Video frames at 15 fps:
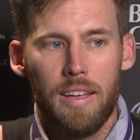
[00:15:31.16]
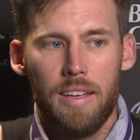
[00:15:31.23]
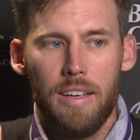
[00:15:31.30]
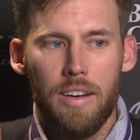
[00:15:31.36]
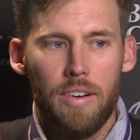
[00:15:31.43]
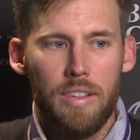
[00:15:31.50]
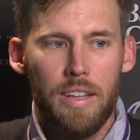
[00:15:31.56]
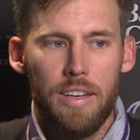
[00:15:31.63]
you
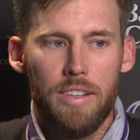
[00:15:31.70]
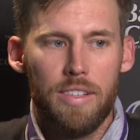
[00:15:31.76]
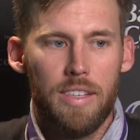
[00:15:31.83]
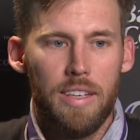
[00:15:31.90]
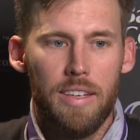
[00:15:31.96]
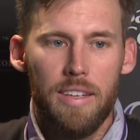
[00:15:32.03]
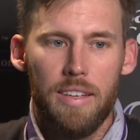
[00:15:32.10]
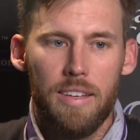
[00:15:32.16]
know, and then you
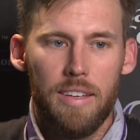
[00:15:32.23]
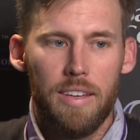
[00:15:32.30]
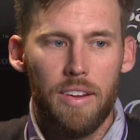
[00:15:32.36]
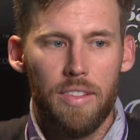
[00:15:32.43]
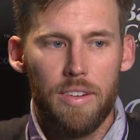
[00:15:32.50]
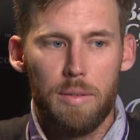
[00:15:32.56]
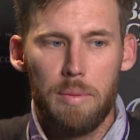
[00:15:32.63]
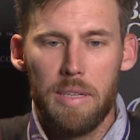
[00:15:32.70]
see, you know,
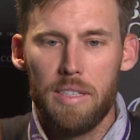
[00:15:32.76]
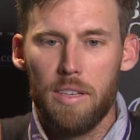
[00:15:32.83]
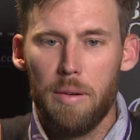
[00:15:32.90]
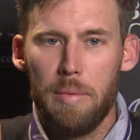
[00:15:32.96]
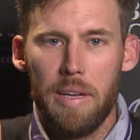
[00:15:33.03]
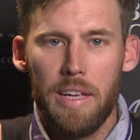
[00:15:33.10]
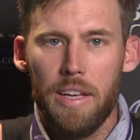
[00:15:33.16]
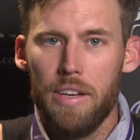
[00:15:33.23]
there's been so
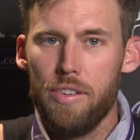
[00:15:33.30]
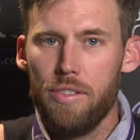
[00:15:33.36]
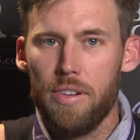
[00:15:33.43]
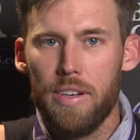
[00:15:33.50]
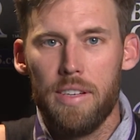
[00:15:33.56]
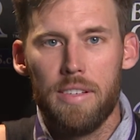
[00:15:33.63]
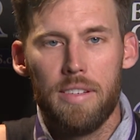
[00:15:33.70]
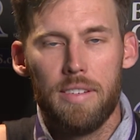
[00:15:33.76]
many
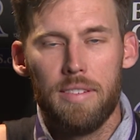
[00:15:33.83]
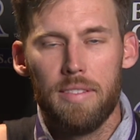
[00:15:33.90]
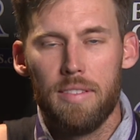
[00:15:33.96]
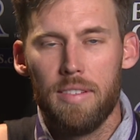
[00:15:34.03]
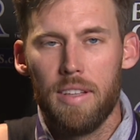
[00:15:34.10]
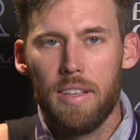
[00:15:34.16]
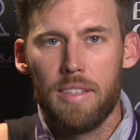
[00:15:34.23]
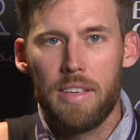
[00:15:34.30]
injuries
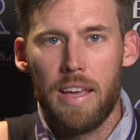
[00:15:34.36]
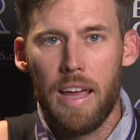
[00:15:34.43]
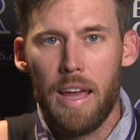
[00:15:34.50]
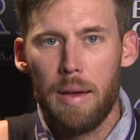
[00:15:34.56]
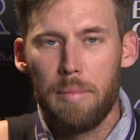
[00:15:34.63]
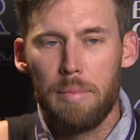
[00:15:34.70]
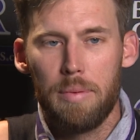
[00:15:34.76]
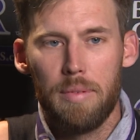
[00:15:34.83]
this
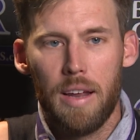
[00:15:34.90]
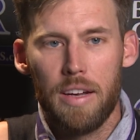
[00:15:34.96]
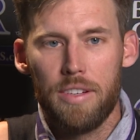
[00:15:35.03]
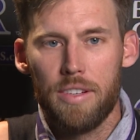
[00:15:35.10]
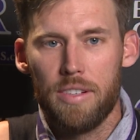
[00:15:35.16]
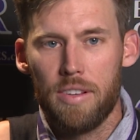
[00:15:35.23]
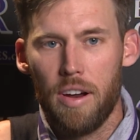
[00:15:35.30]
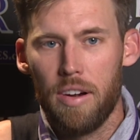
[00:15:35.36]
camp, not
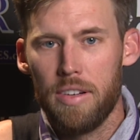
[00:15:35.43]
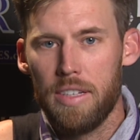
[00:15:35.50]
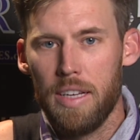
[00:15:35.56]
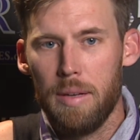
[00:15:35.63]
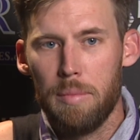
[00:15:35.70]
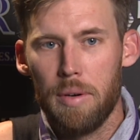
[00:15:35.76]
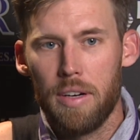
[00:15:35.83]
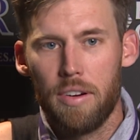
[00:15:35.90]
just our
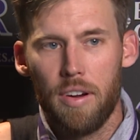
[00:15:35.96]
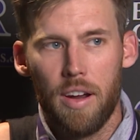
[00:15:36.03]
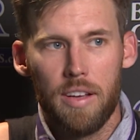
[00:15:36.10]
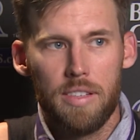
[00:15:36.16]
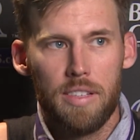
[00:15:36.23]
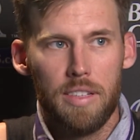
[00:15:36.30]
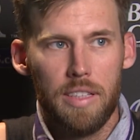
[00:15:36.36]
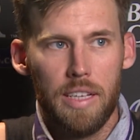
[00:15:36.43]
team, but
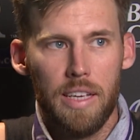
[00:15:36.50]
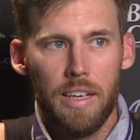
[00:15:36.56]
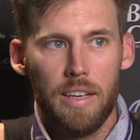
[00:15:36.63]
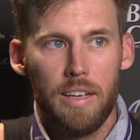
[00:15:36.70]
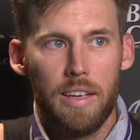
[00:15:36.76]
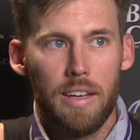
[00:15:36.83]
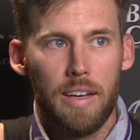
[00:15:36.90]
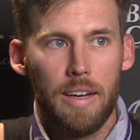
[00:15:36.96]
across the
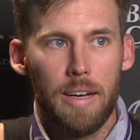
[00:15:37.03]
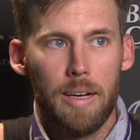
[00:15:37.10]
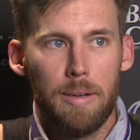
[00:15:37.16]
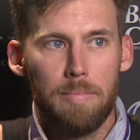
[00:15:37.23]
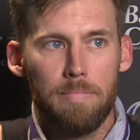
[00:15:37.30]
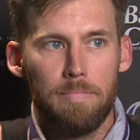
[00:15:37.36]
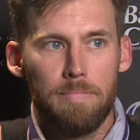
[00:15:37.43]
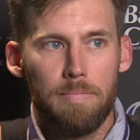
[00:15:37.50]
league,
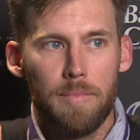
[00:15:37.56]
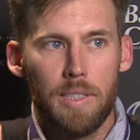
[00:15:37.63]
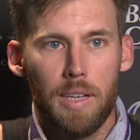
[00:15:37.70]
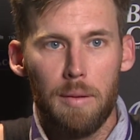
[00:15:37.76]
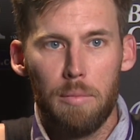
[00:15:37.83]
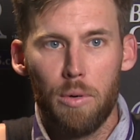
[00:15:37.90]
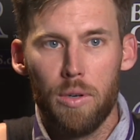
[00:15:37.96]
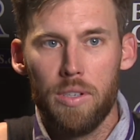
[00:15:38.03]

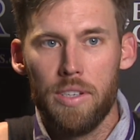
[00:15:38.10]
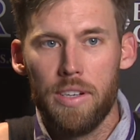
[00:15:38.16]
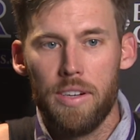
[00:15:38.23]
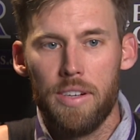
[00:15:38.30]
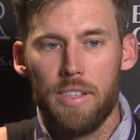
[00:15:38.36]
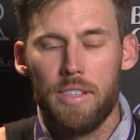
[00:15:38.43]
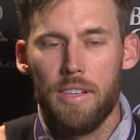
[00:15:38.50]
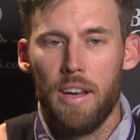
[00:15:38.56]
some more
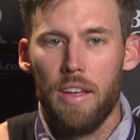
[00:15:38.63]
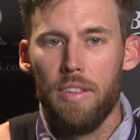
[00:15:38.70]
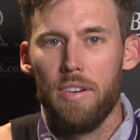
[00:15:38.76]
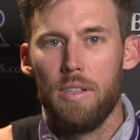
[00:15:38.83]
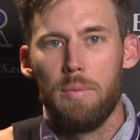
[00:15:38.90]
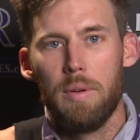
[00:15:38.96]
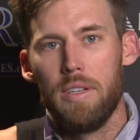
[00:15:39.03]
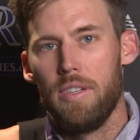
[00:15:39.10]
serious than
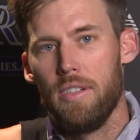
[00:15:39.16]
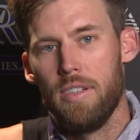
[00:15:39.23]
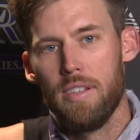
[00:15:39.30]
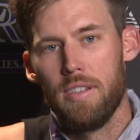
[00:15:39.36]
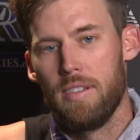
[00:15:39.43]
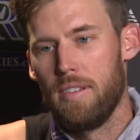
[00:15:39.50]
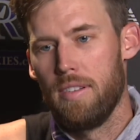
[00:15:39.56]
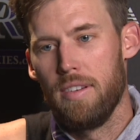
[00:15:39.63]
others, but you
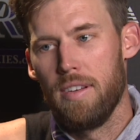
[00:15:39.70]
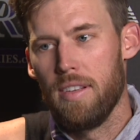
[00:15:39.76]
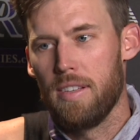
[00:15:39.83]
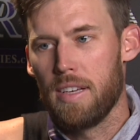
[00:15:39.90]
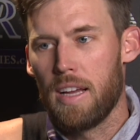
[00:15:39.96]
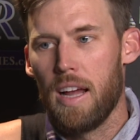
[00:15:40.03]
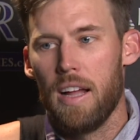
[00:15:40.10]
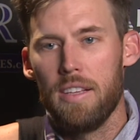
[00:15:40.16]
just, it's
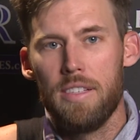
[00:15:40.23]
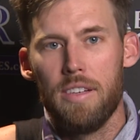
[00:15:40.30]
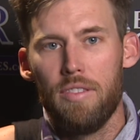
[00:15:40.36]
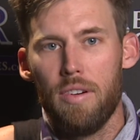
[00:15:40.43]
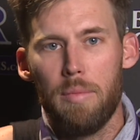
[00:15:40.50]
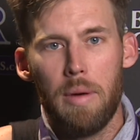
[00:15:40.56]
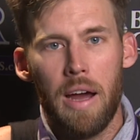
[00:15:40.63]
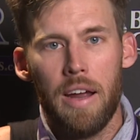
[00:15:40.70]
a constant
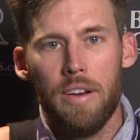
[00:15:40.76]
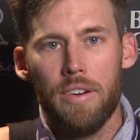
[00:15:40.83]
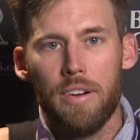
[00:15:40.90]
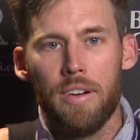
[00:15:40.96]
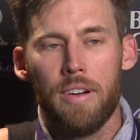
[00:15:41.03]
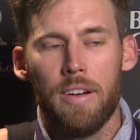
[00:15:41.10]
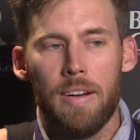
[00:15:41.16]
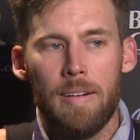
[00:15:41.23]

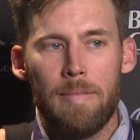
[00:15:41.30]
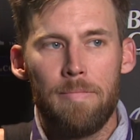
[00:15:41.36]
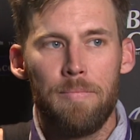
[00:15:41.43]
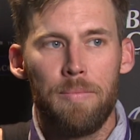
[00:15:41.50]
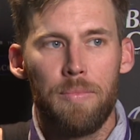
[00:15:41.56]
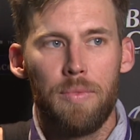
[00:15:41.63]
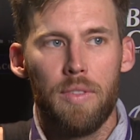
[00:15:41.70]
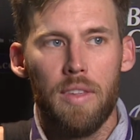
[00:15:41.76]
reminder
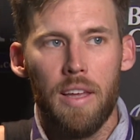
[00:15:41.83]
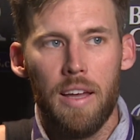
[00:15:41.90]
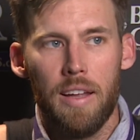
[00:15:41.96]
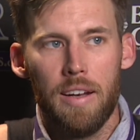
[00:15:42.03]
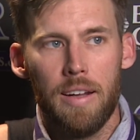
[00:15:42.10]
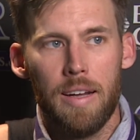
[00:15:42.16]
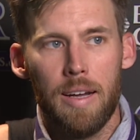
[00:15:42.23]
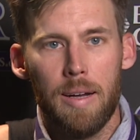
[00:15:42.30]
that,